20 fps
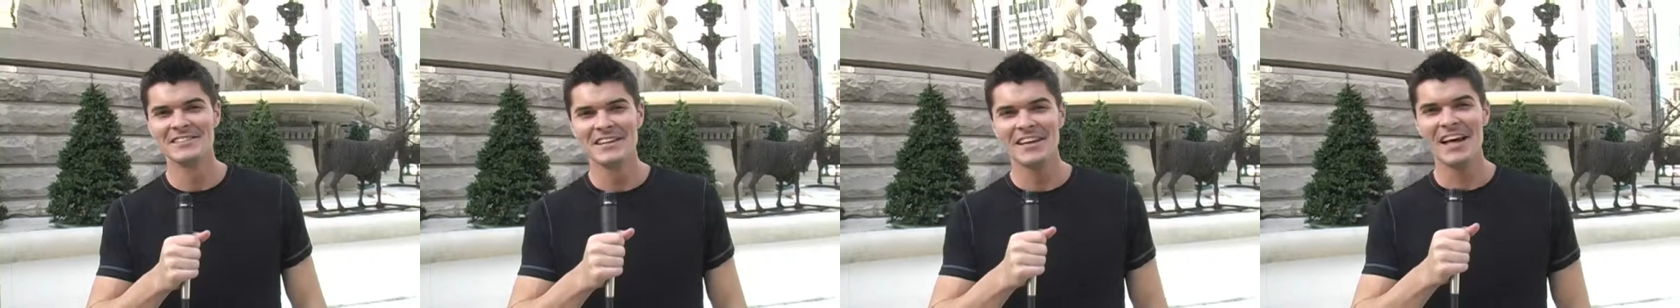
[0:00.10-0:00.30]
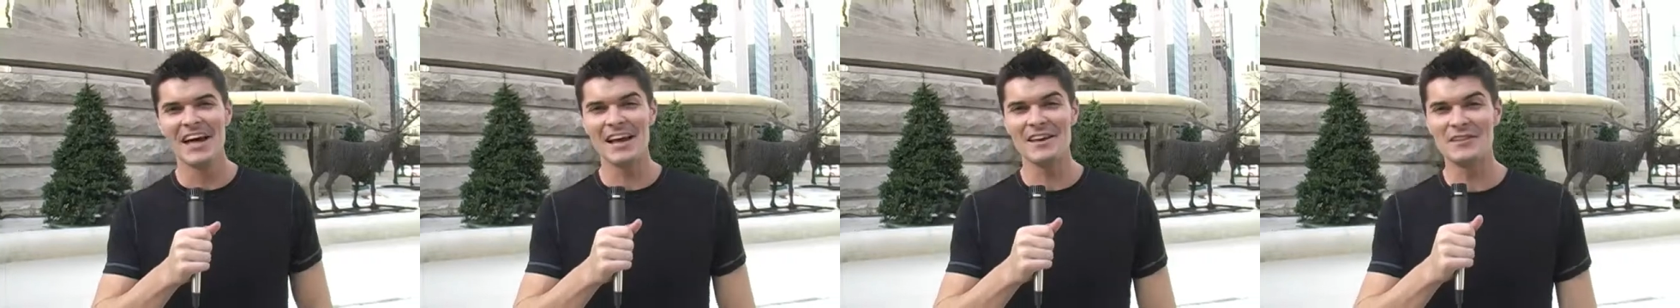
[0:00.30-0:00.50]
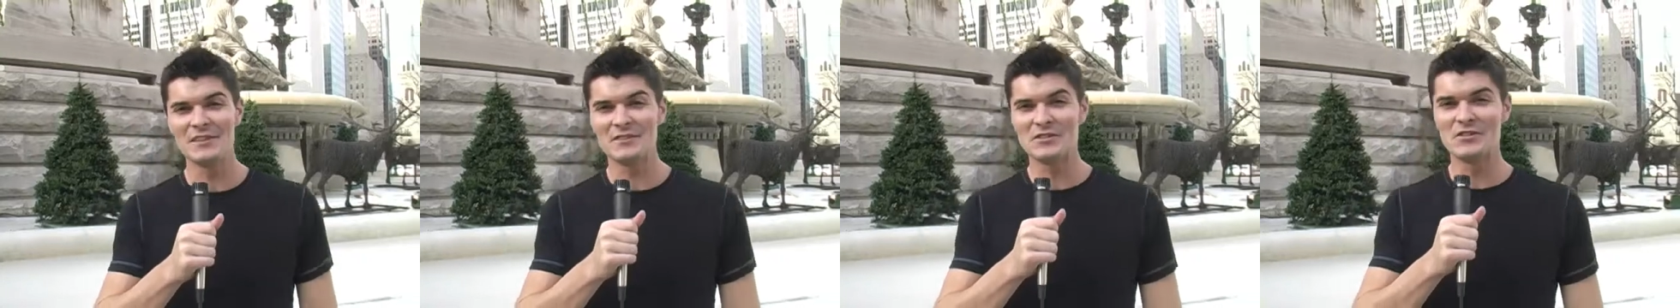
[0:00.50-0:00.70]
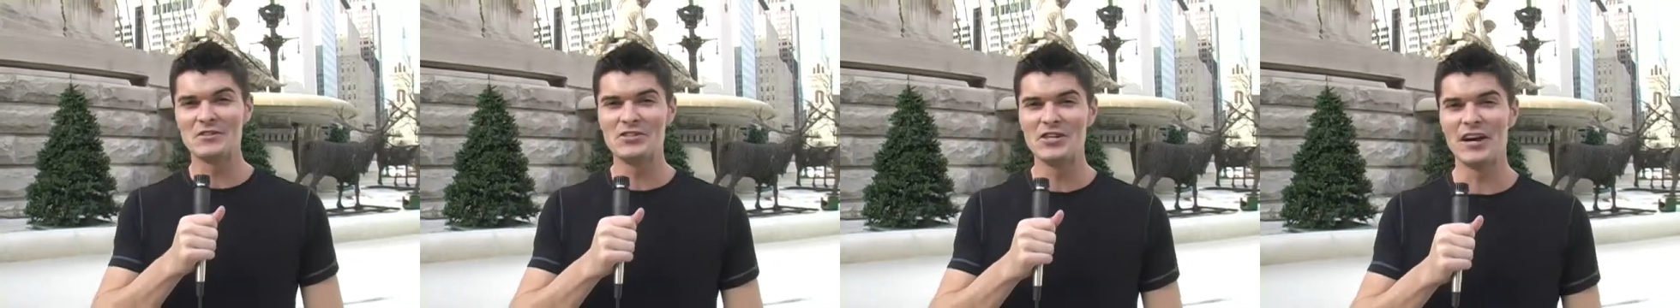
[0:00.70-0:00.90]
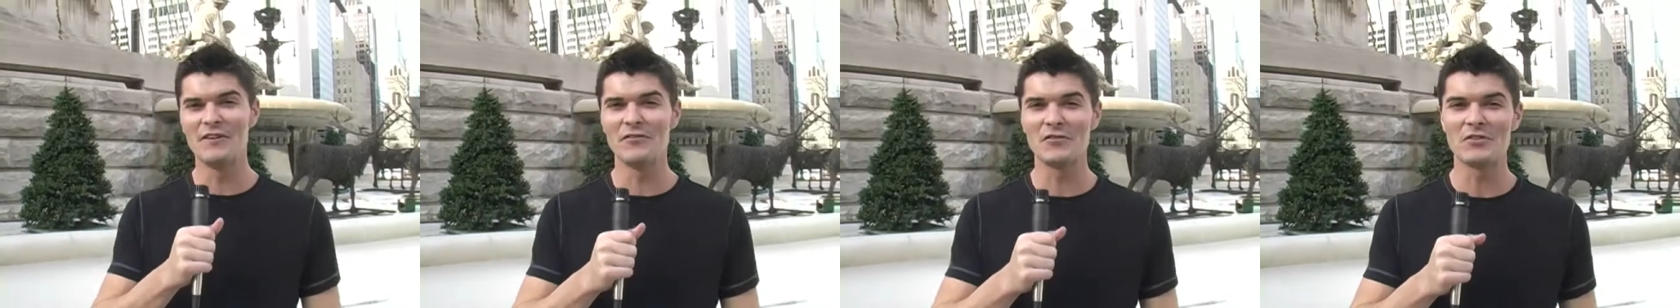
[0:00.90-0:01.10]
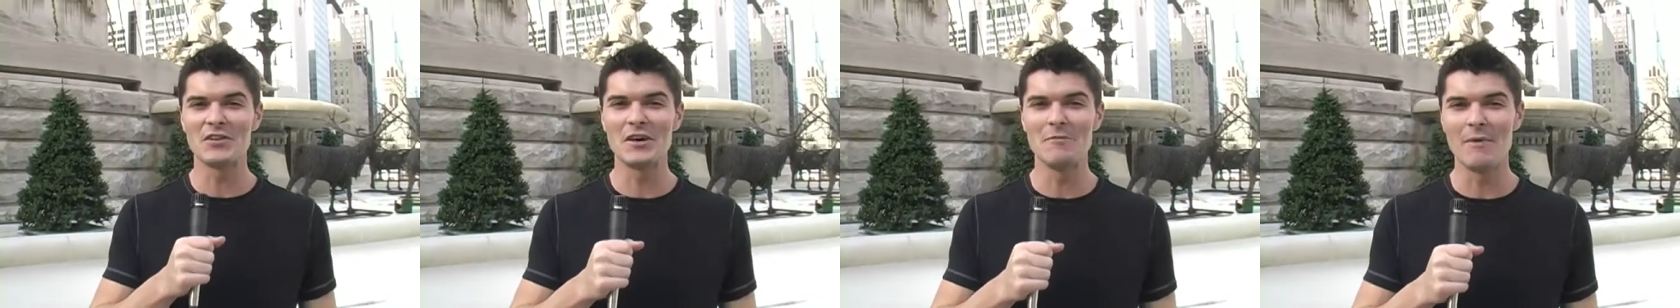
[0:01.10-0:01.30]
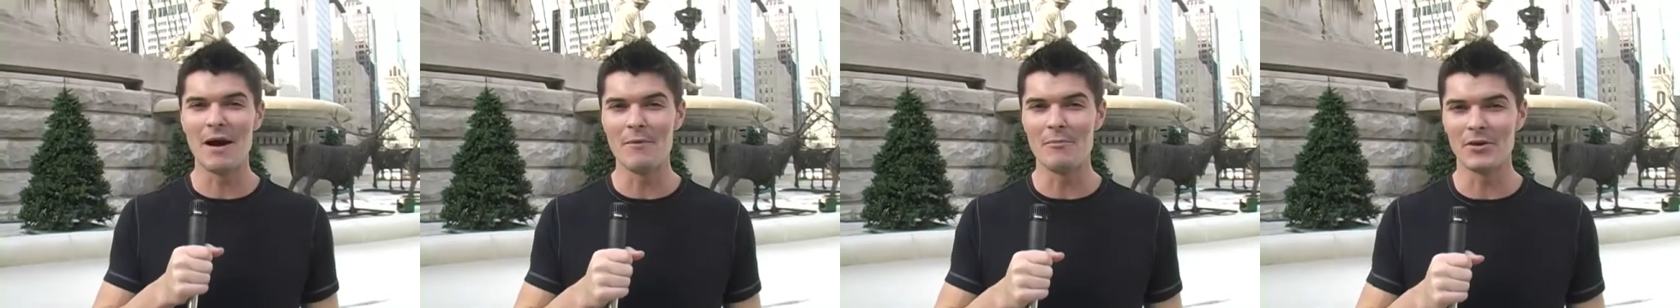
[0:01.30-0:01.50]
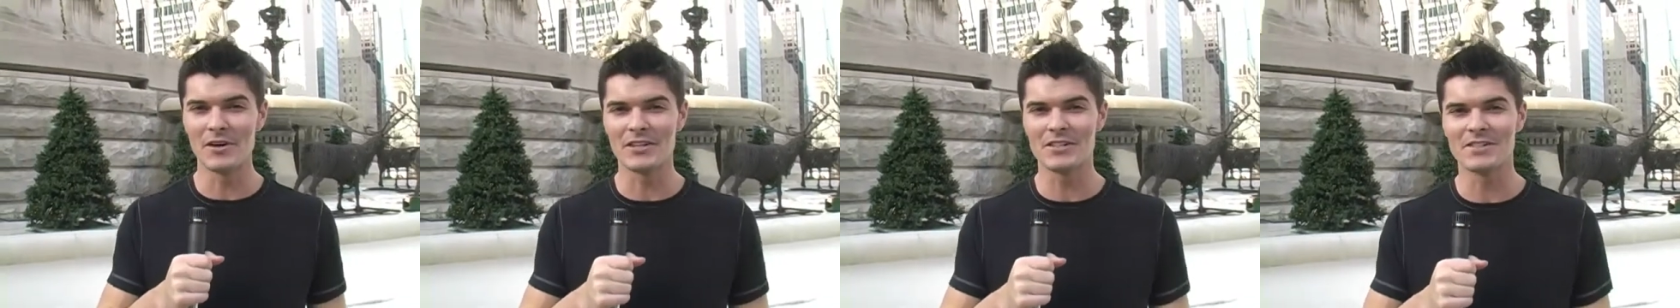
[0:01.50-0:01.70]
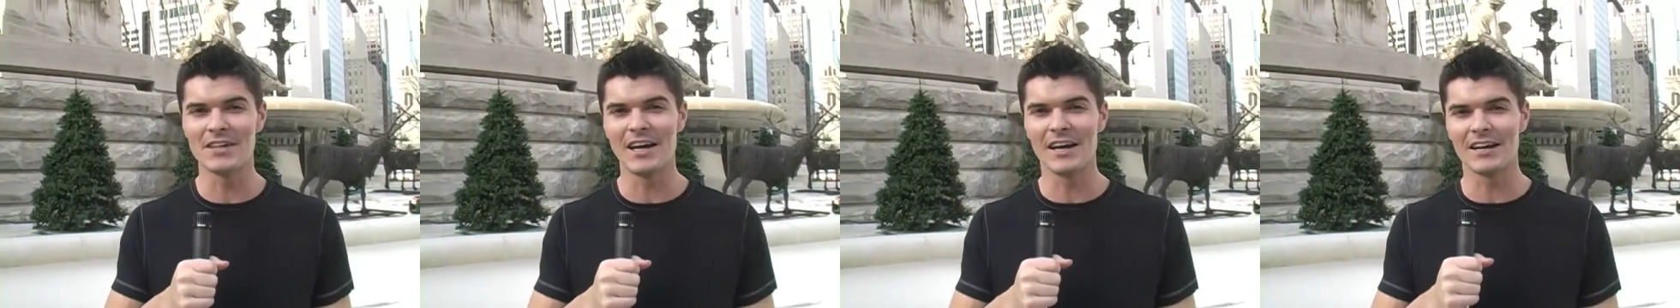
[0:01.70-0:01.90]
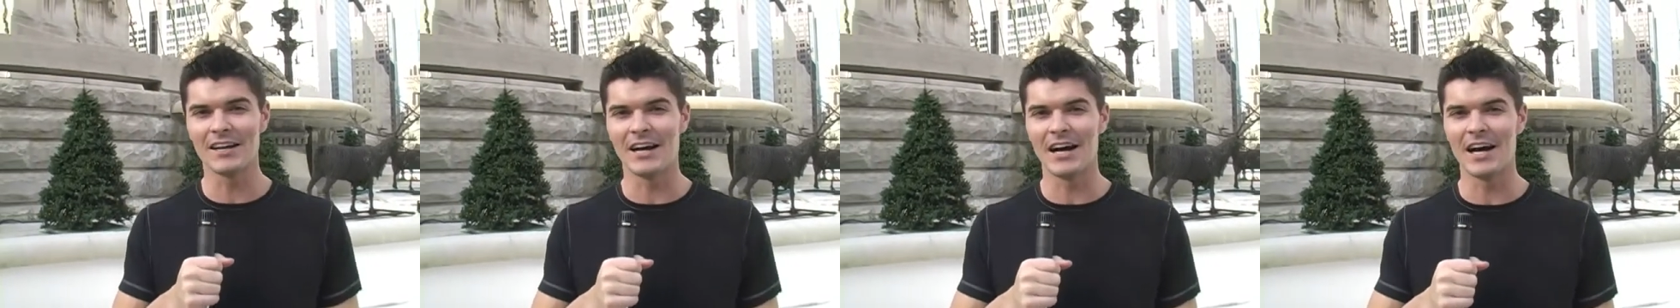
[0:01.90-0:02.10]
Hey, this is Jeff with
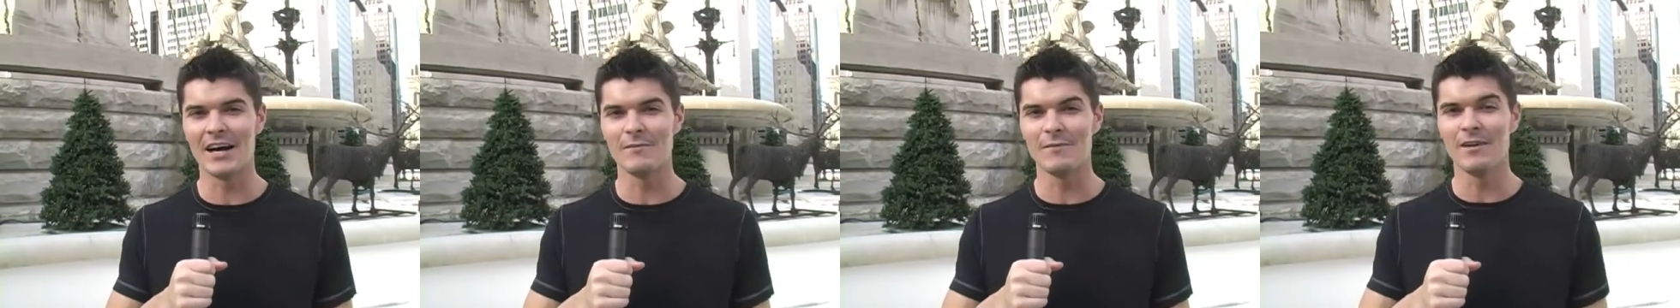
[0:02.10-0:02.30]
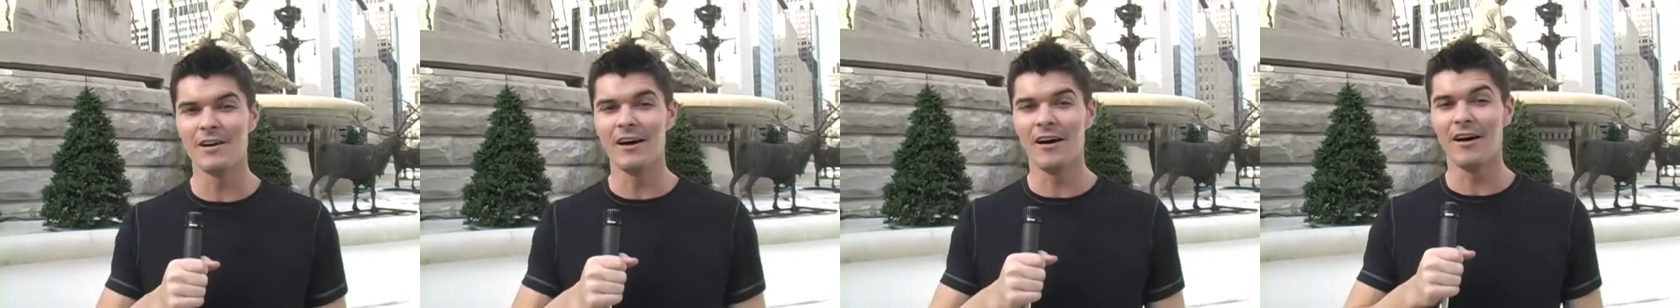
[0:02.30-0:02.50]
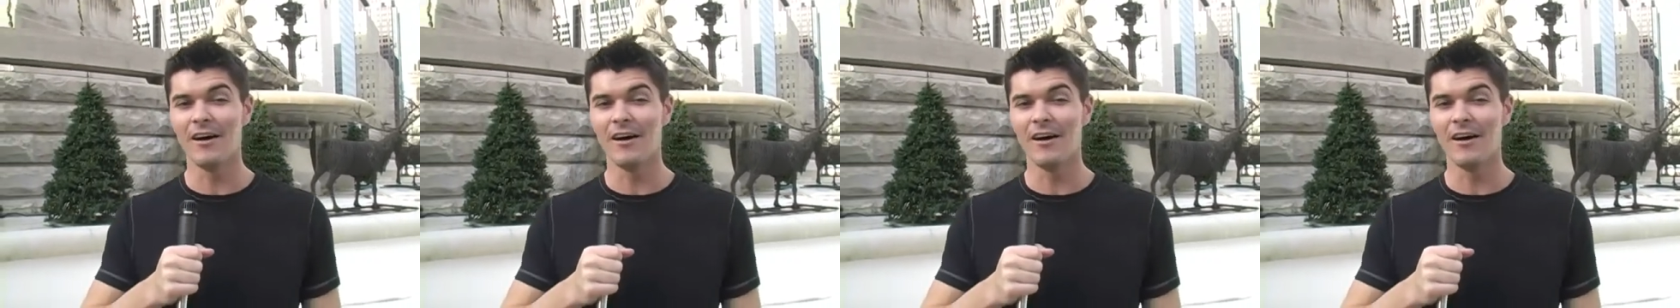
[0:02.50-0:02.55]
GetMyPerks.com.